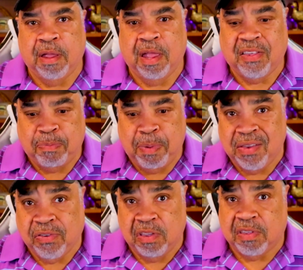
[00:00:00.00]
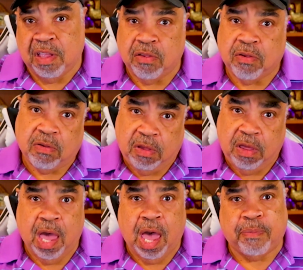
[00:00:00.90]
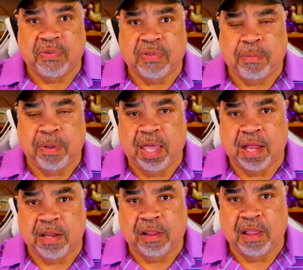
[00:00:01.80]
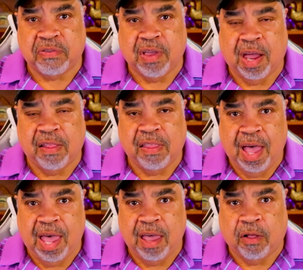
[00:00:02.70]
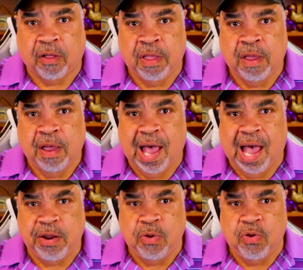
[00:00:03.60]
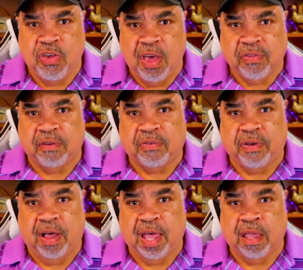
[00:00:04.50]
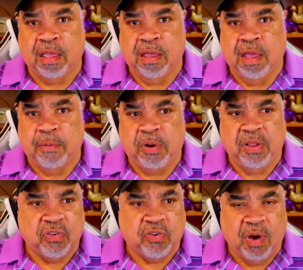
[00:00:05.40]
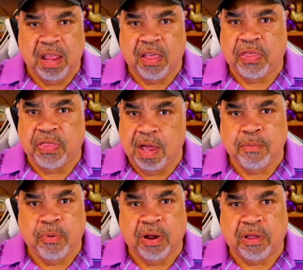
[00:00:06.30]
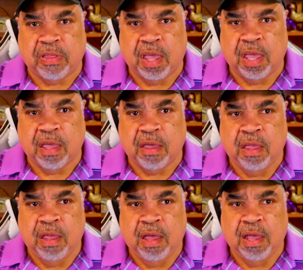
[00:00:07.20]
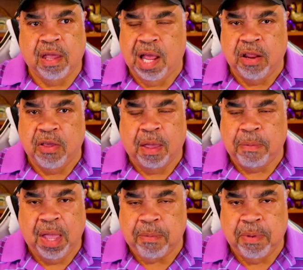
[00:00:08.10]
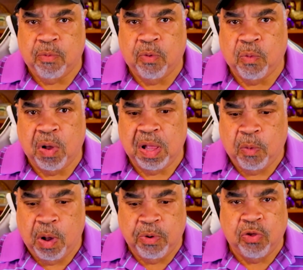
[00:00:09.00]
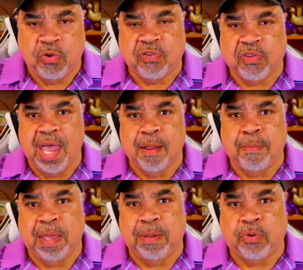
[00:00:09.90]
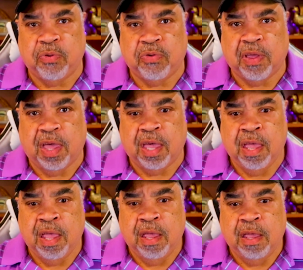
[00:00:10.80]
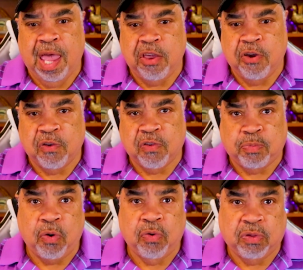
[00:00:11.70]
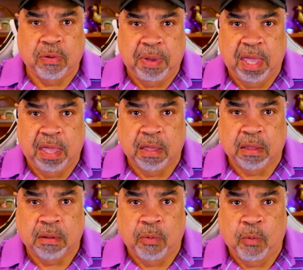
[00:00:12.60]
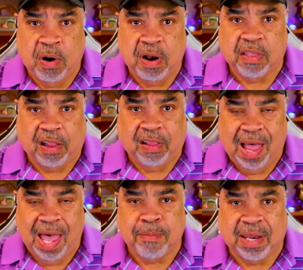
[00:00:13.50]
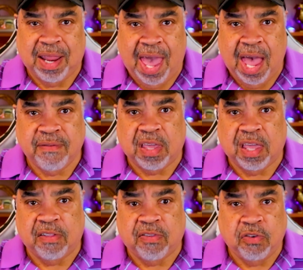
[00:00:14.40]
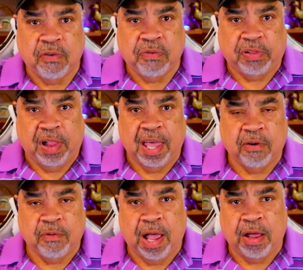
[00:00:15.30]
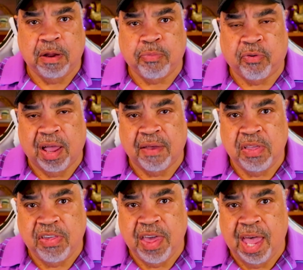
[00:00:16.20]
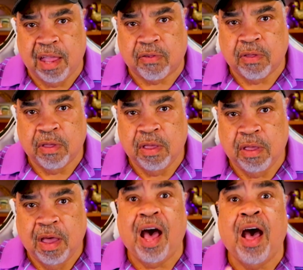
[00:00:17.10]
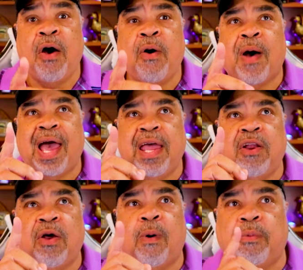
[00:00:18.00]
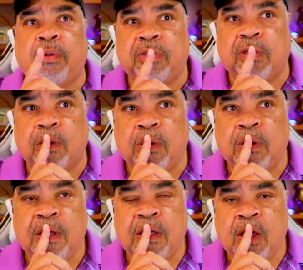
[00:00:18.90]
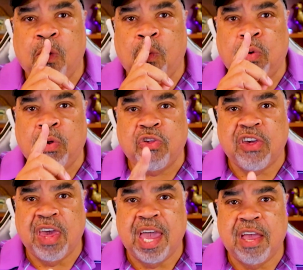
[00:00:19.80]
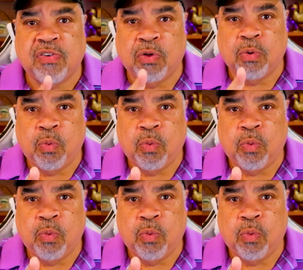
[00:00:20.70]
especially since she happens to be on the left side of the aisle. How do you justify, what does Greta Thunberg think? And how do you, I mean, what would you say to people who say, hey, you're supposed to be one of the climate advocates and you're flying around in private jets? Oh, I know what we'll do. we'll change the